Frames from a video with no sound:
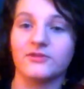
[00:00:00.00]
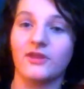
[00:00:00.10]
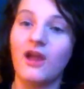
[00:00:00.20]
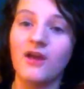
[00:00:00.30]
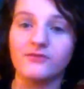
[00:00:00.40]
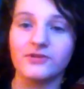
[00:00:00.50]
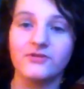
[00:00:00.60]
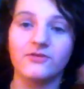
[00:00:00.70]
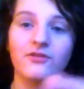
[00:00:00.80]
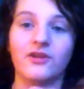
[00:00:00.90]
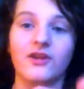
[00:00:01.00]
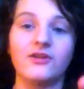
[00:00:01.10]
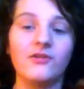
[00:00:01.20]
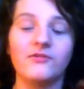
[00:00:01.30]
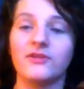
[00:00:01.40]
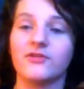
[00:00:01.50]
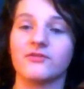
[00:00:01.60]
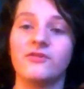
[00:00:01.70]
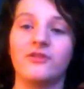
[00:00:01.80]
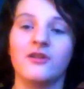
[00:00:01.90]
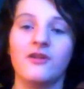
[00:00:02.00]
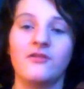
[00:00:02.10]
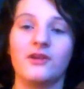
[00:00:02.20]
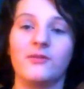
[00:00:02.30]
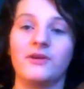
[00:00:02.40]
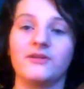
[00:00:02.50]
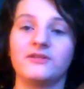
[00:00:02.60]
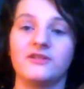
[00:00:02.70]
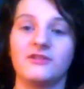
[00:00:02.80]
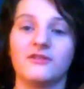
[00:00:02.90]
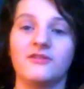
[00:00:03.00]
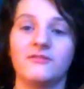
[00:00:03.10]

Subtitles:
a lot of recoil, and you don't need 30-round magazine.